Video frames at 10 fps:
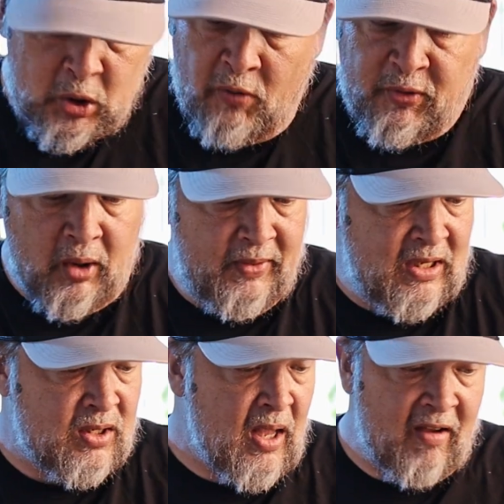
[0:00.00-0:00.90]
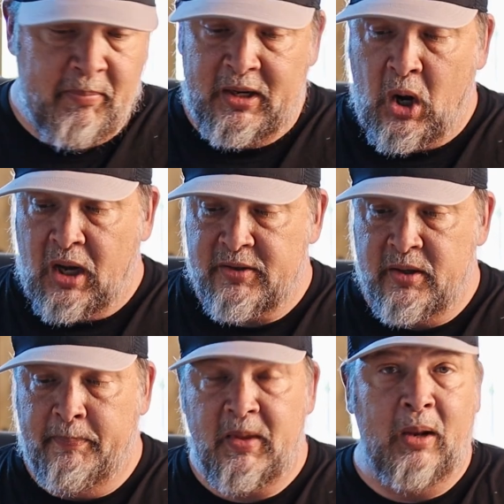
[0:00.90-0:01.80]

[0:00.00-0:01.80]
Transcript: so far, these have been awesome.